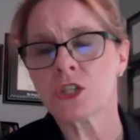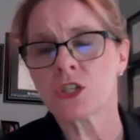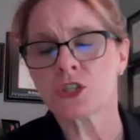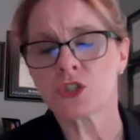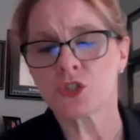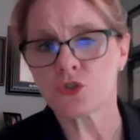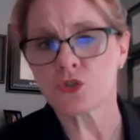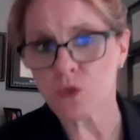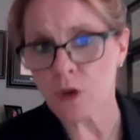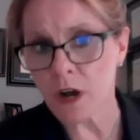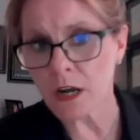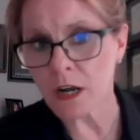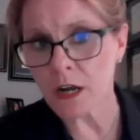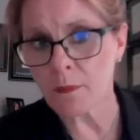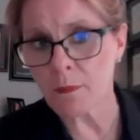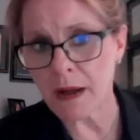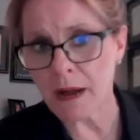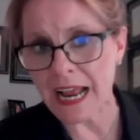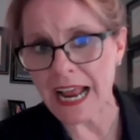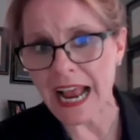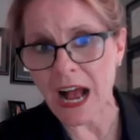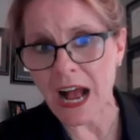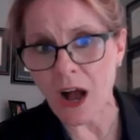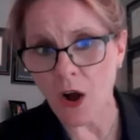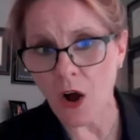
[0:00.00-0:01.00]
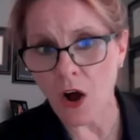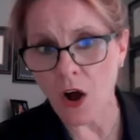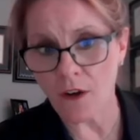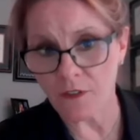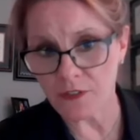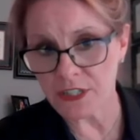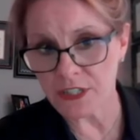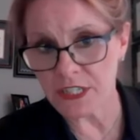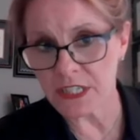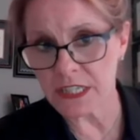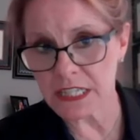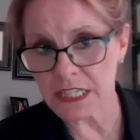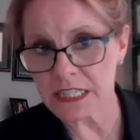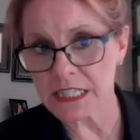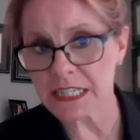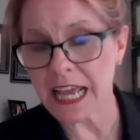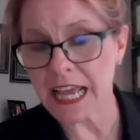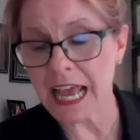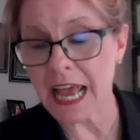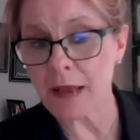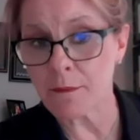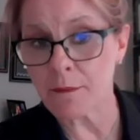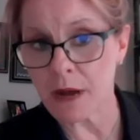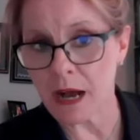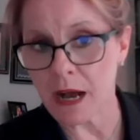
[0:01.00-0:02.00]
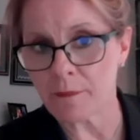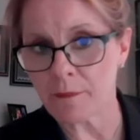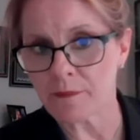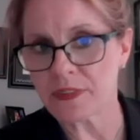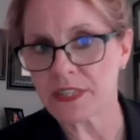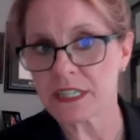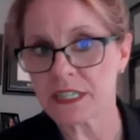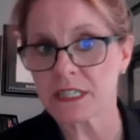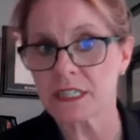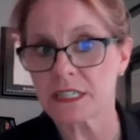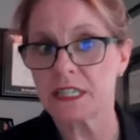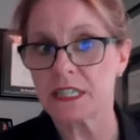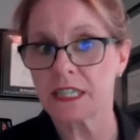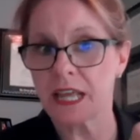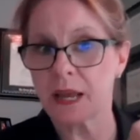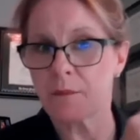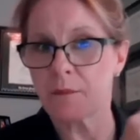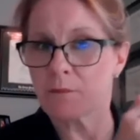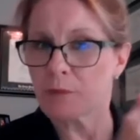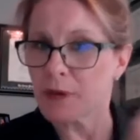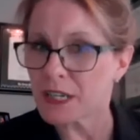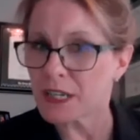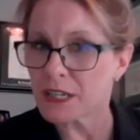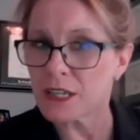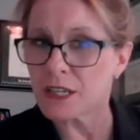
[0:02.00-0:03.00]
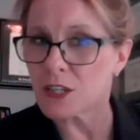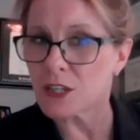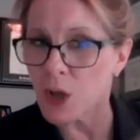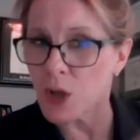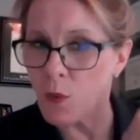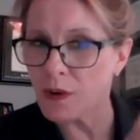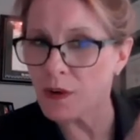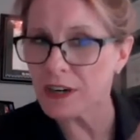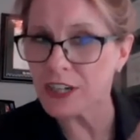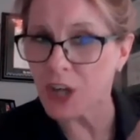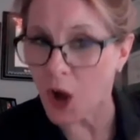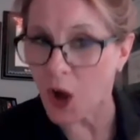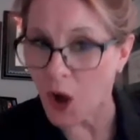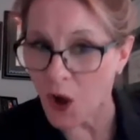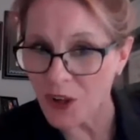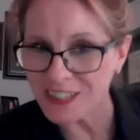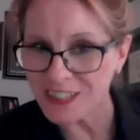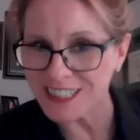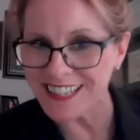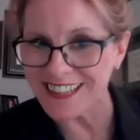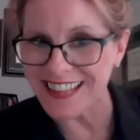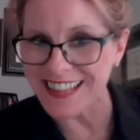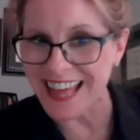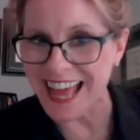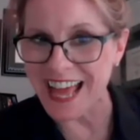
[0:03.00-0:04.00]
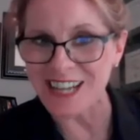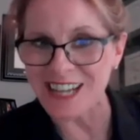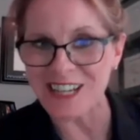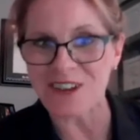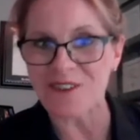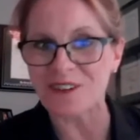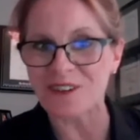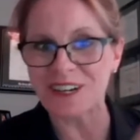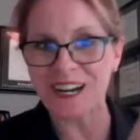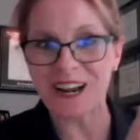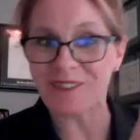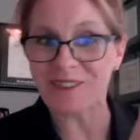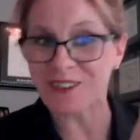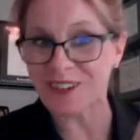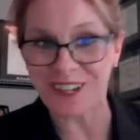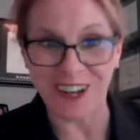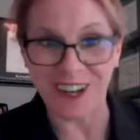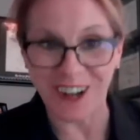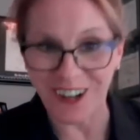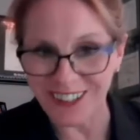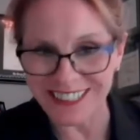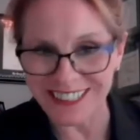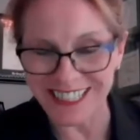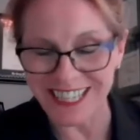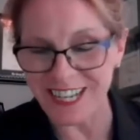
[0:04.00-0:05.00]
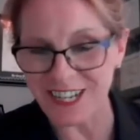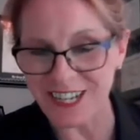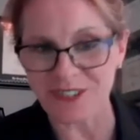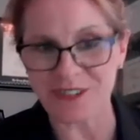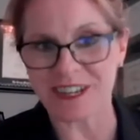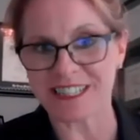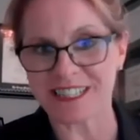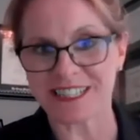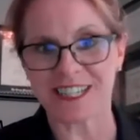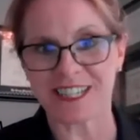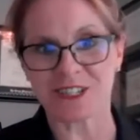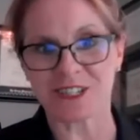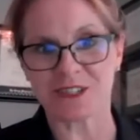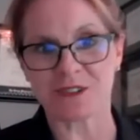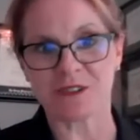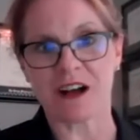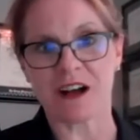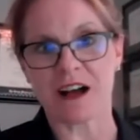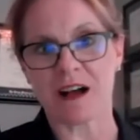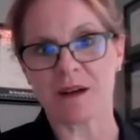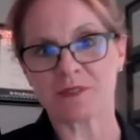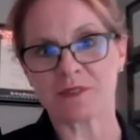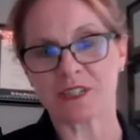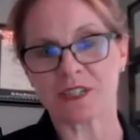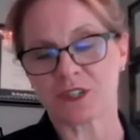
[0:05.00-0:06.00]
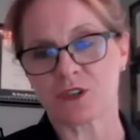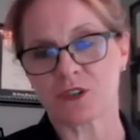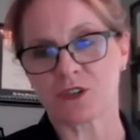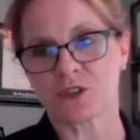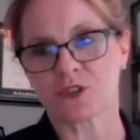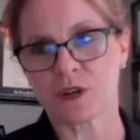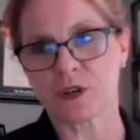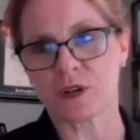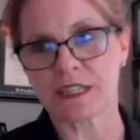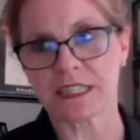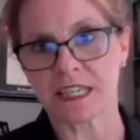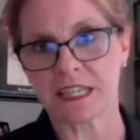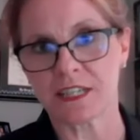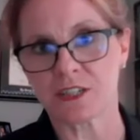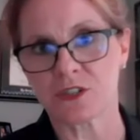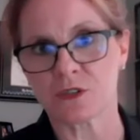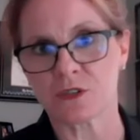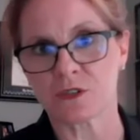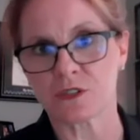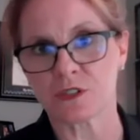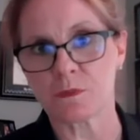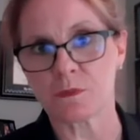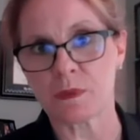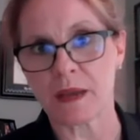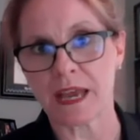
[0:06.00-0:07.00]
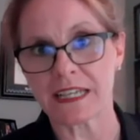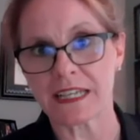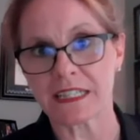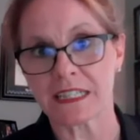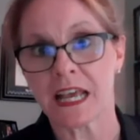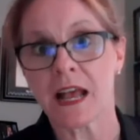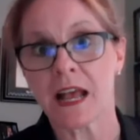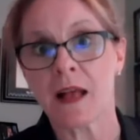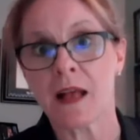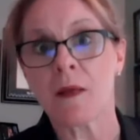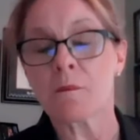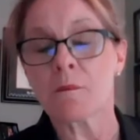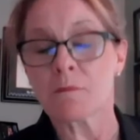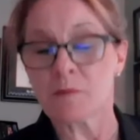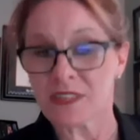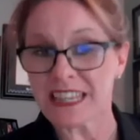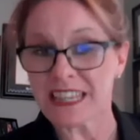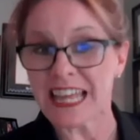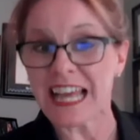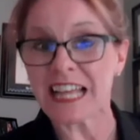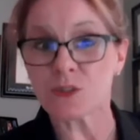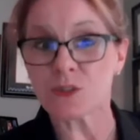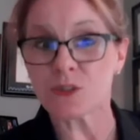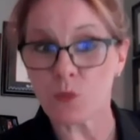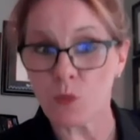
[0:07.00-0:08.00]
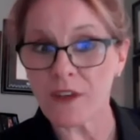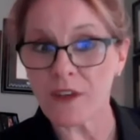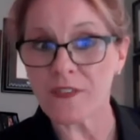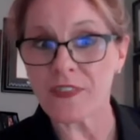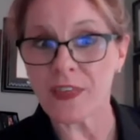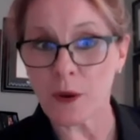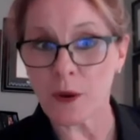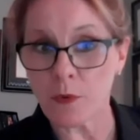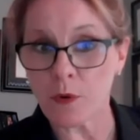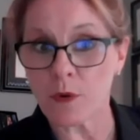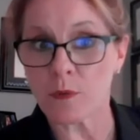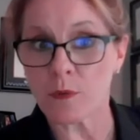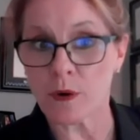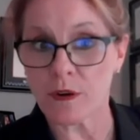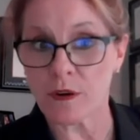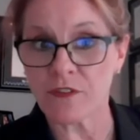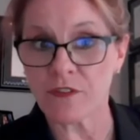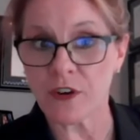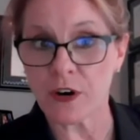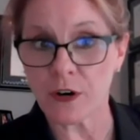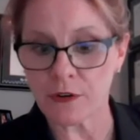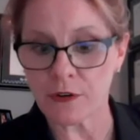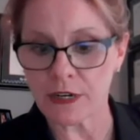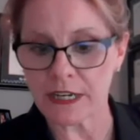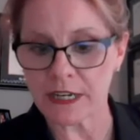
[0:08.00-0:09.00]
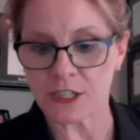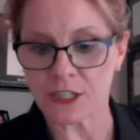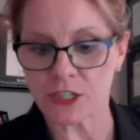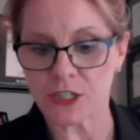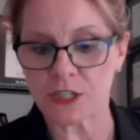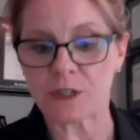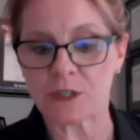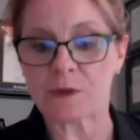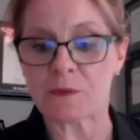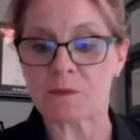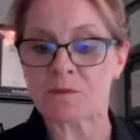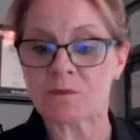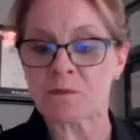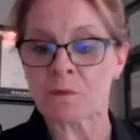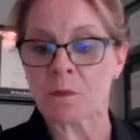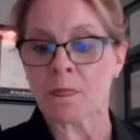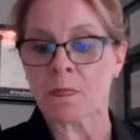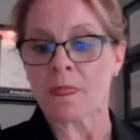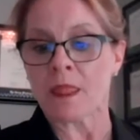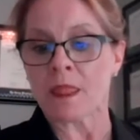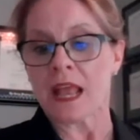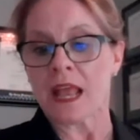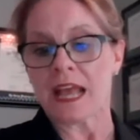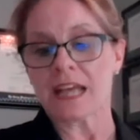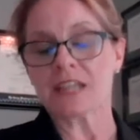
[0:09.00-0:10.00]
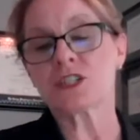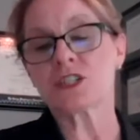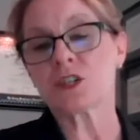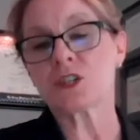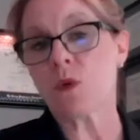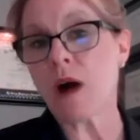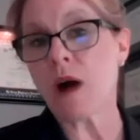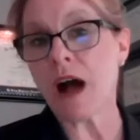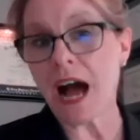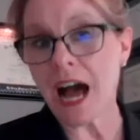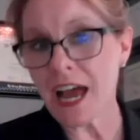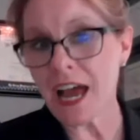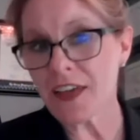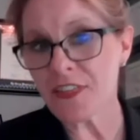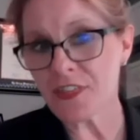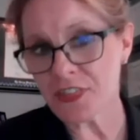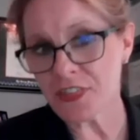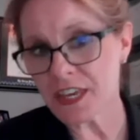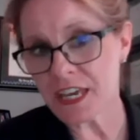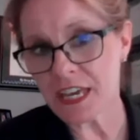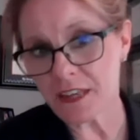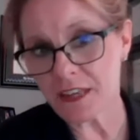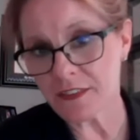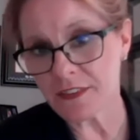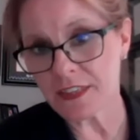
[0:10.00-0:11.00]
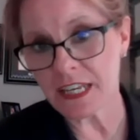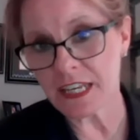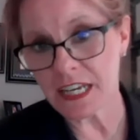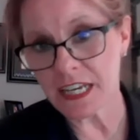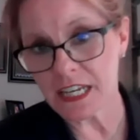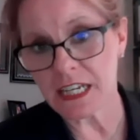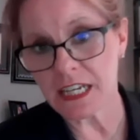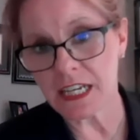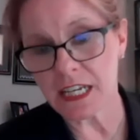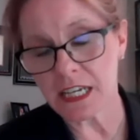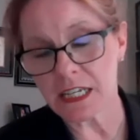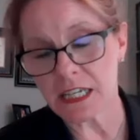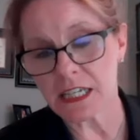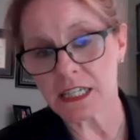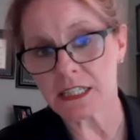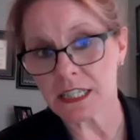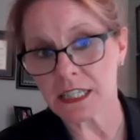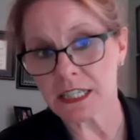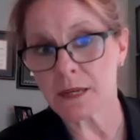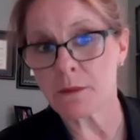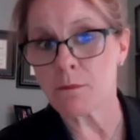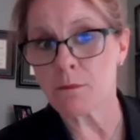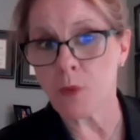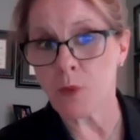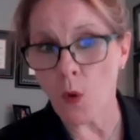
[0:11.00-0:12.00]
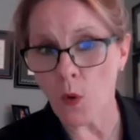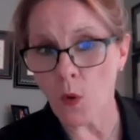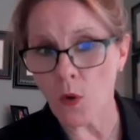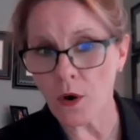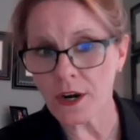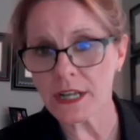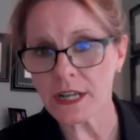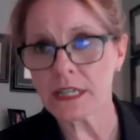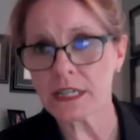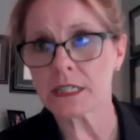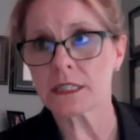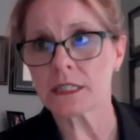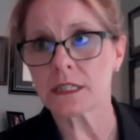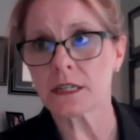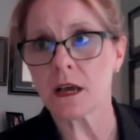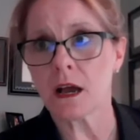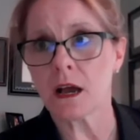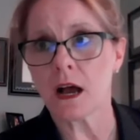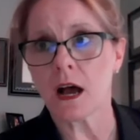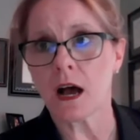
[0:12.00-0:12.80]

struck by how often this came up. But no one called it that. No one ever called it a transitional object or transitional space, but that's what they were referring to. And so I think that it is an important